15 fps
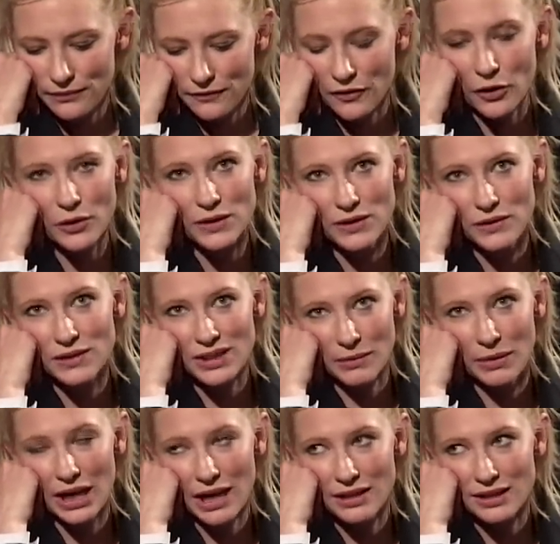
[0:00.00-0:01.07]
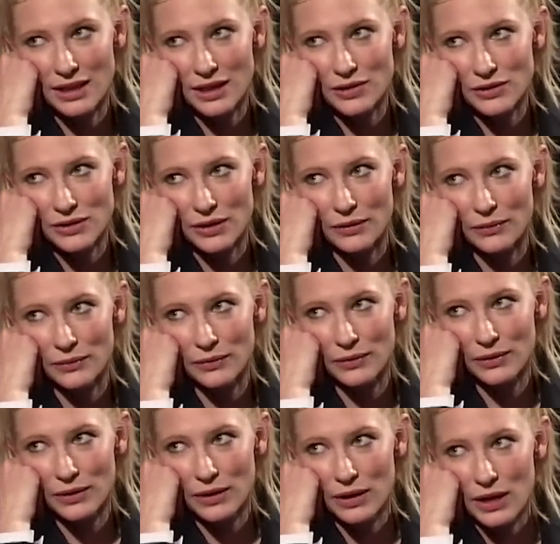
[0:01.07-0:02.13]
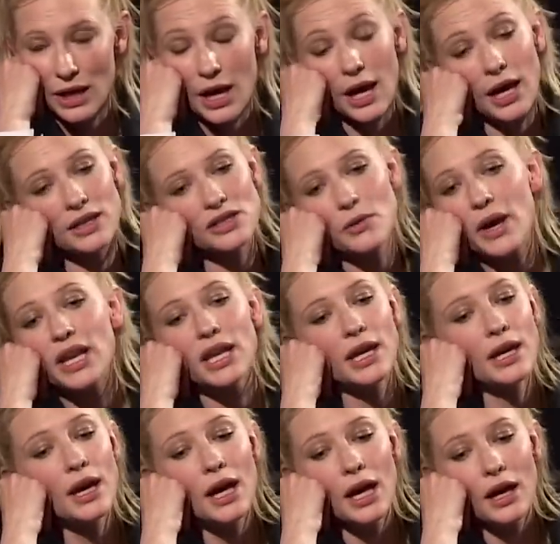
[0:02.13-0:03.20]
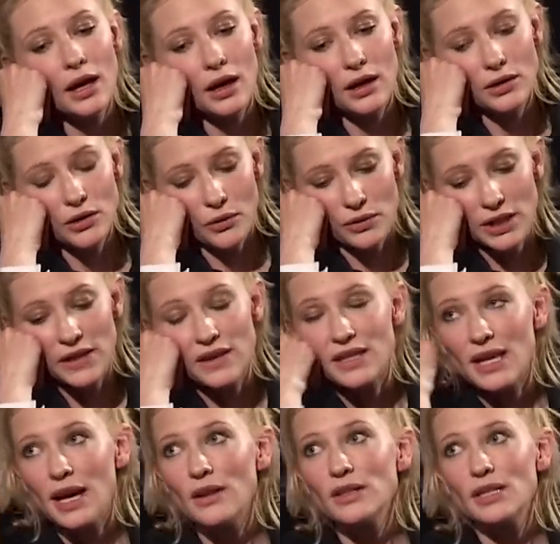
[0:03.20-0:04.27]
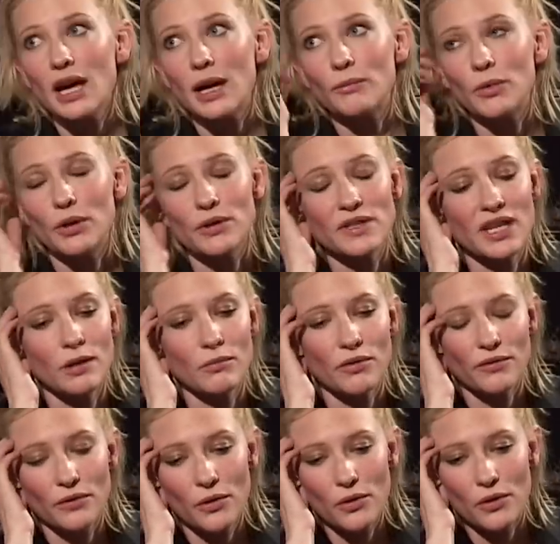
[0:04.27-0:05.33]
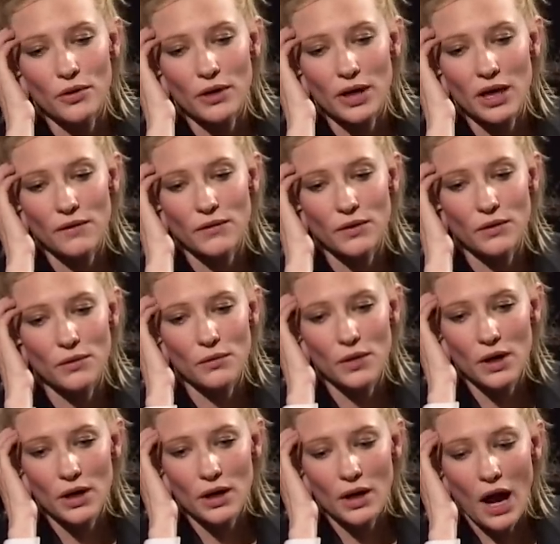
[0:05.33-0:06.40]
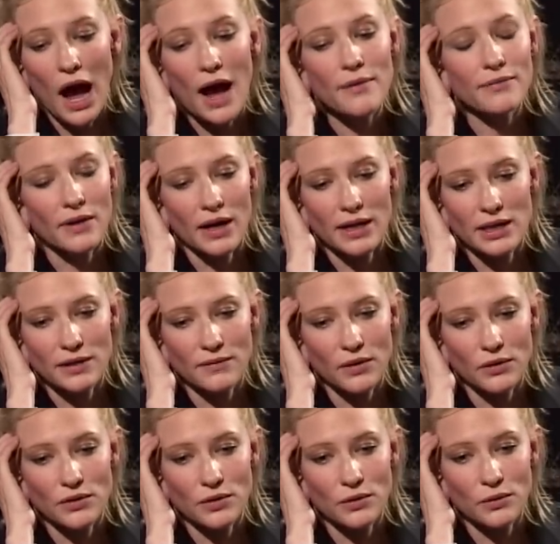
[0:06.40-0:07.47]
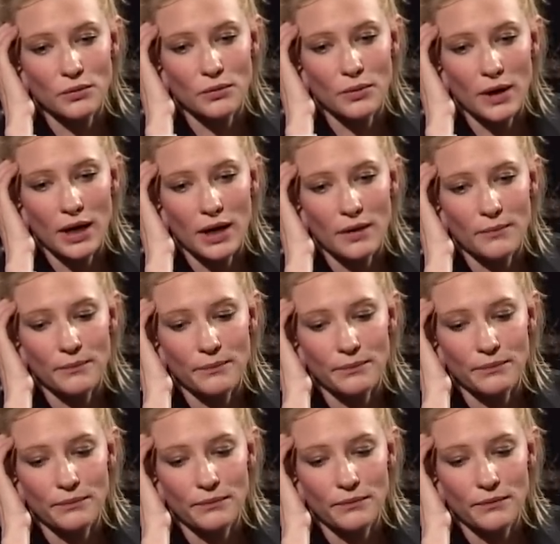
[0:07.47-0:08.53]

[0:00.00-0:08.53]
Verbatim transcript: Focus on something outside yourself. Mm-hmm. And so any, you know, in the downtime, what you're saying before, if you, I find if you do, um,